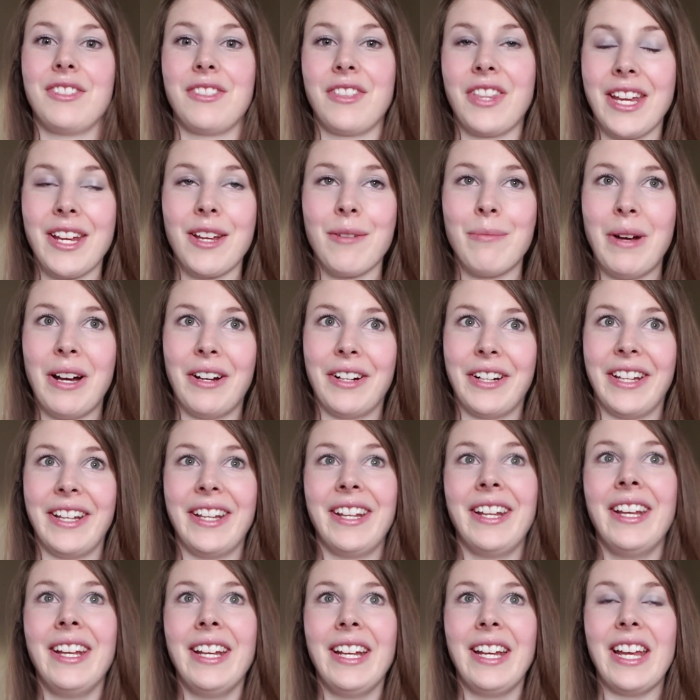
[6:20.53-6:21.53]
Think about
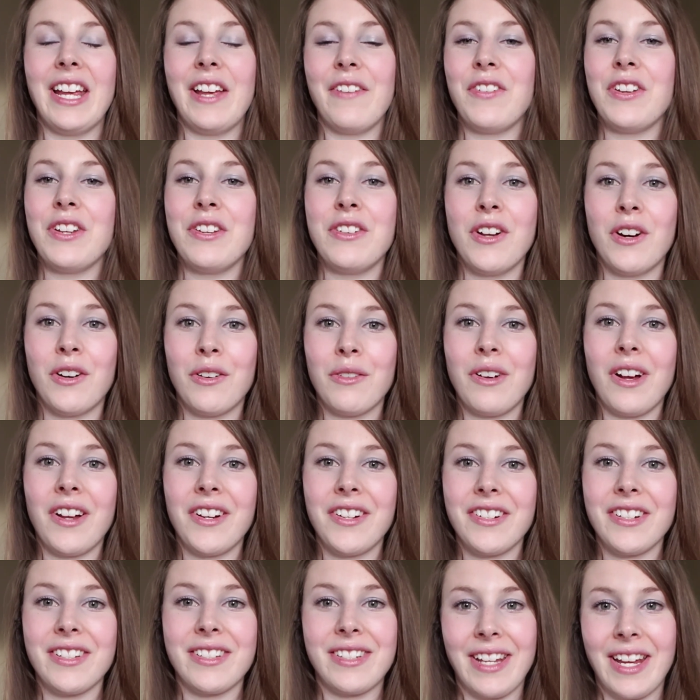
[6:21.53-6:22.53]
it. If you don't
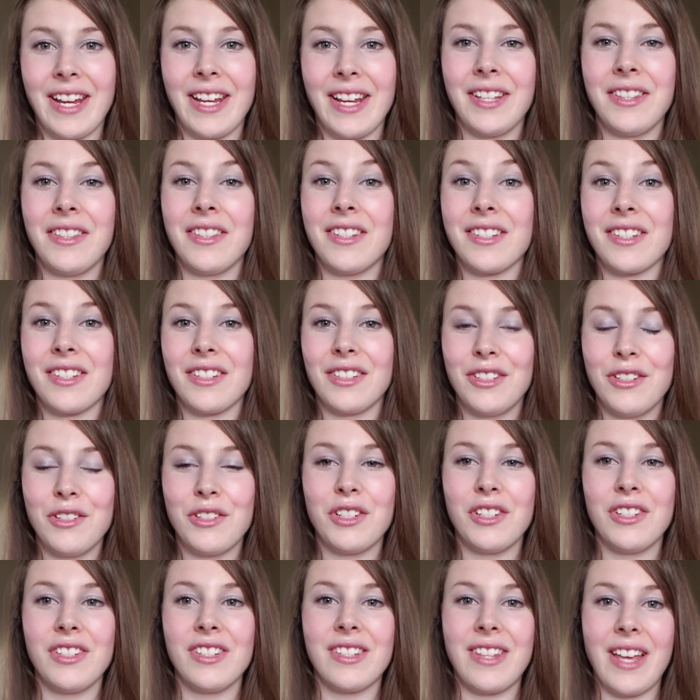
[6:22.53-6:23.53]
understand the
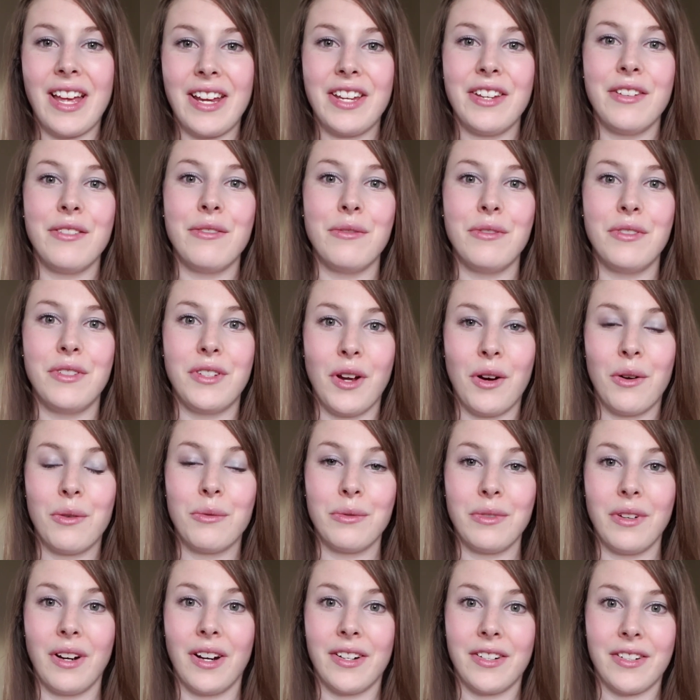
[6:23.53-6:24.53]
solutions that you
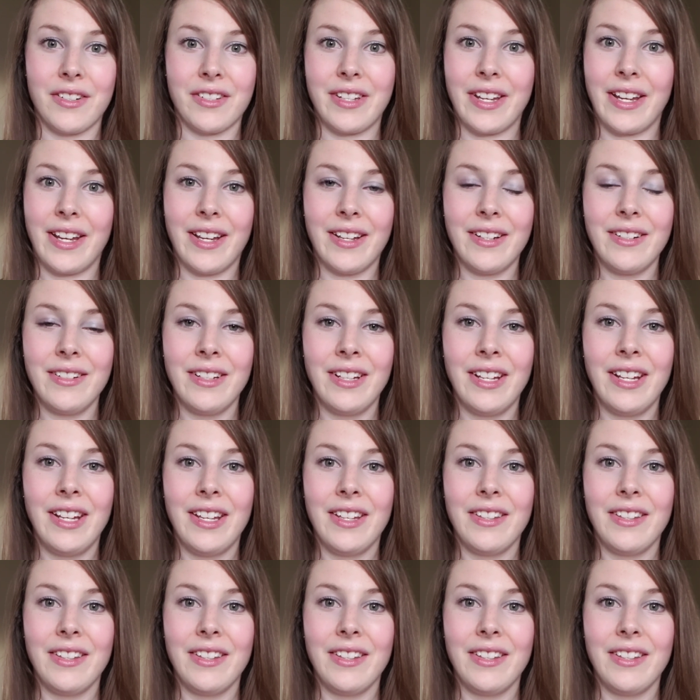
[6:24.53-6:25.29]
don't understand,